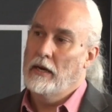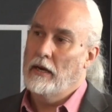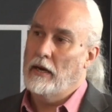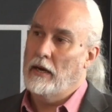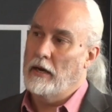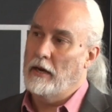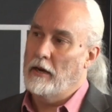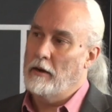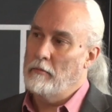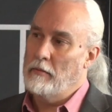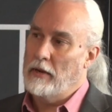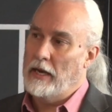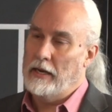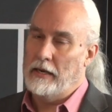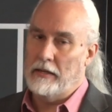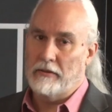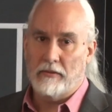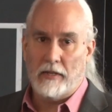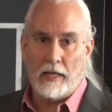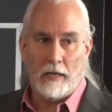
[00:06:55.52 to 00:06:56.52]
And
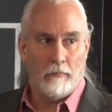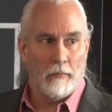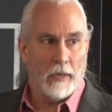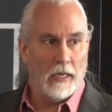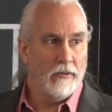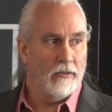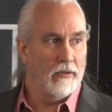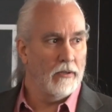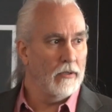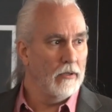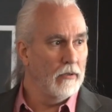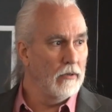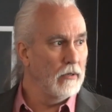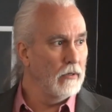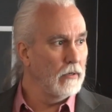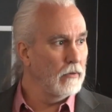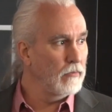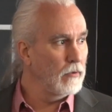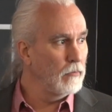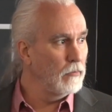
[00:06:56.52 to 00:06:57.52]
it's that basic
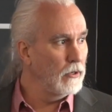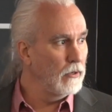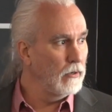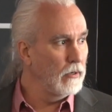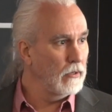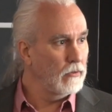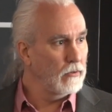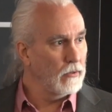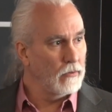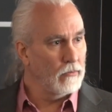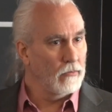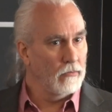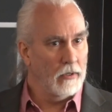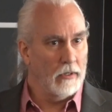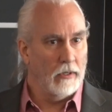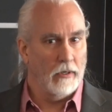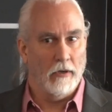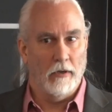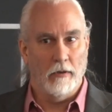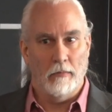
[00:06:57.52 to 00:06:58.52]
unit of computing. So it's
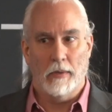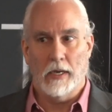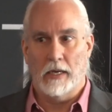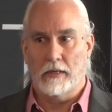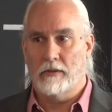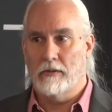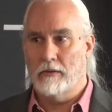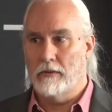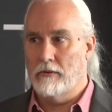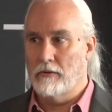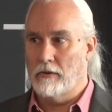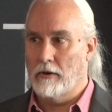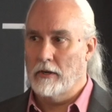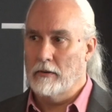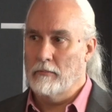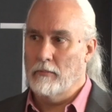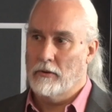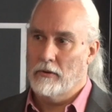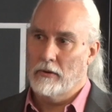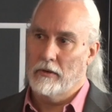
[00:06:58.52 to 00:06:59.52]
really going back to the
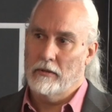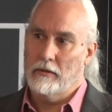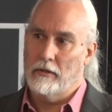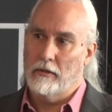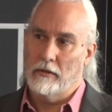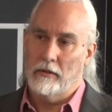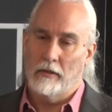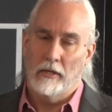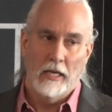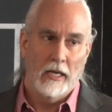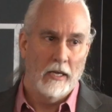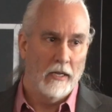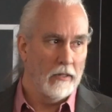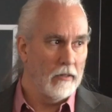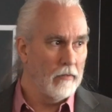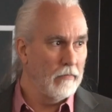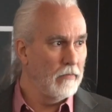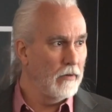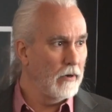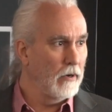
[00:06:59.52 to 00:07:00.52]
drawing board, the
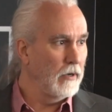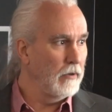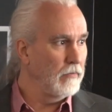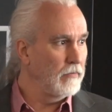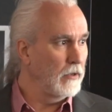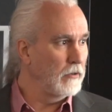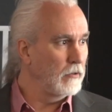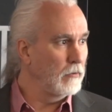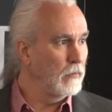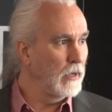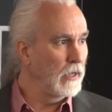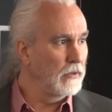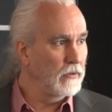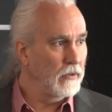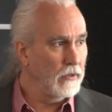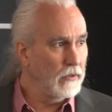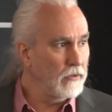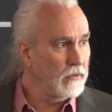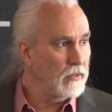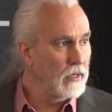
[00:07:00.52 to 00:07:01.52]
very
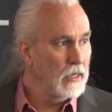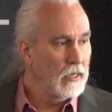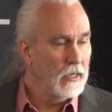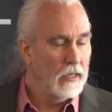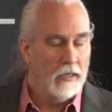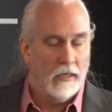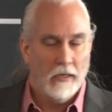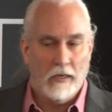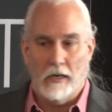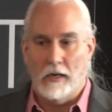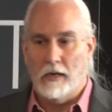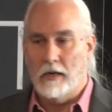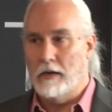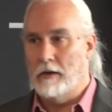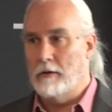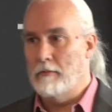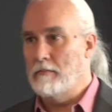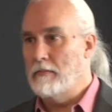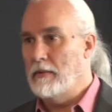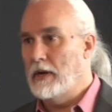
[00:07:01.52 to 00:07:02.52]
fundamentals,
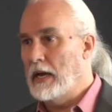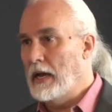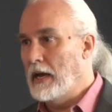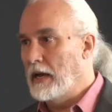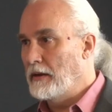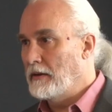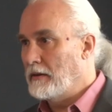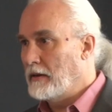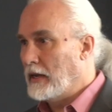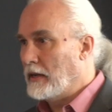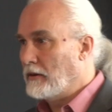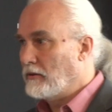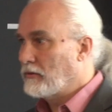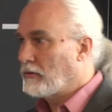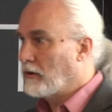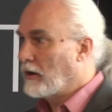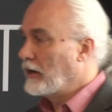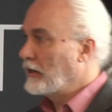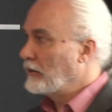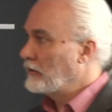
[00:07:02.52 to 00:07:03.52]
and
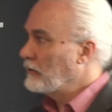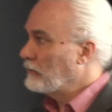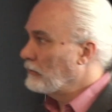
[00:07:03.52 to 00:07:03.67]
trying to